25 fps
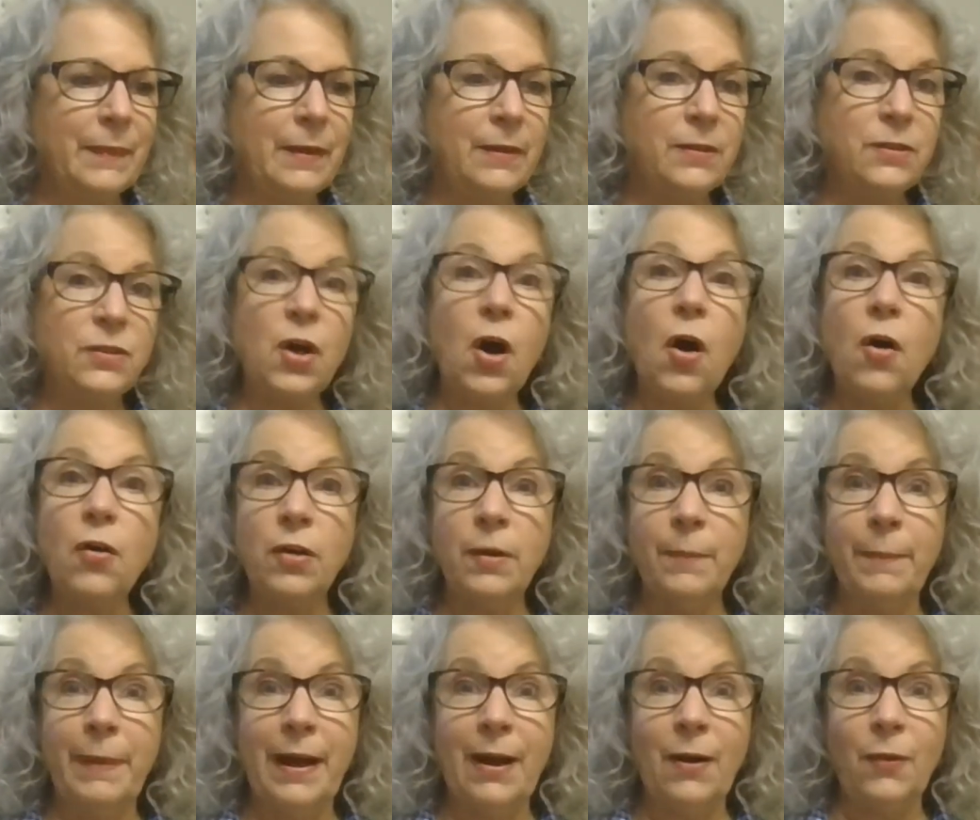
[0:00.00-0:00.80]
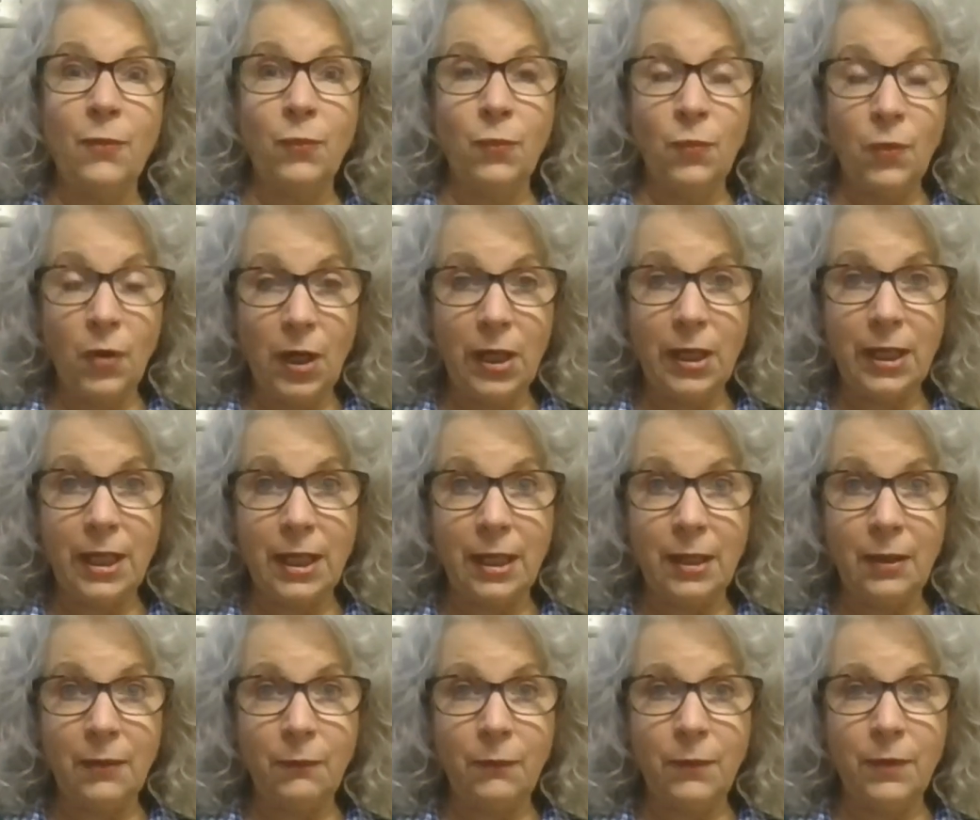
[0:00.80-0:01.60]
Talk about
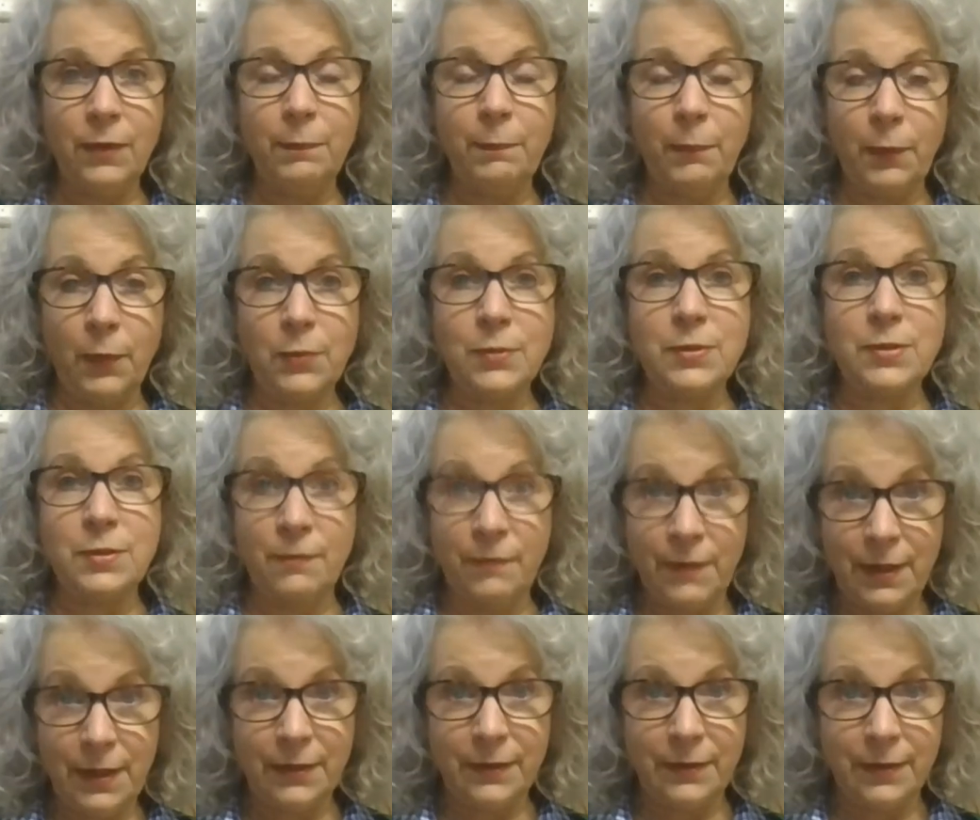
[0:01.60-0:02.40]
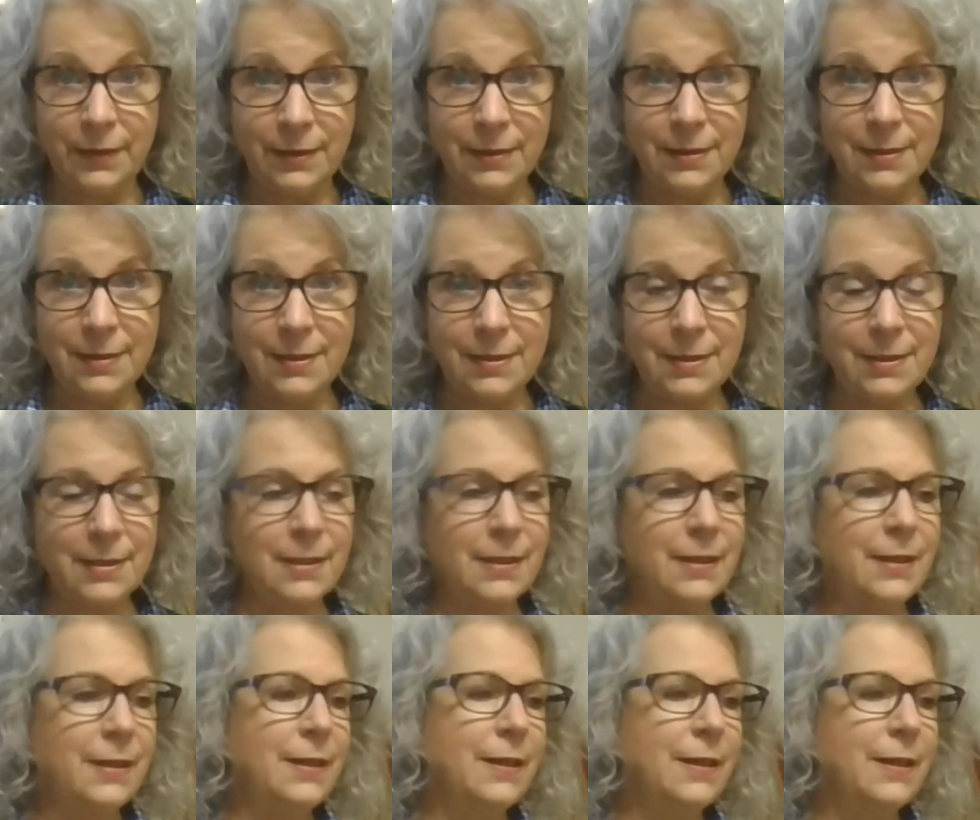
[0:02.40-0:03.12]
running with perseverance.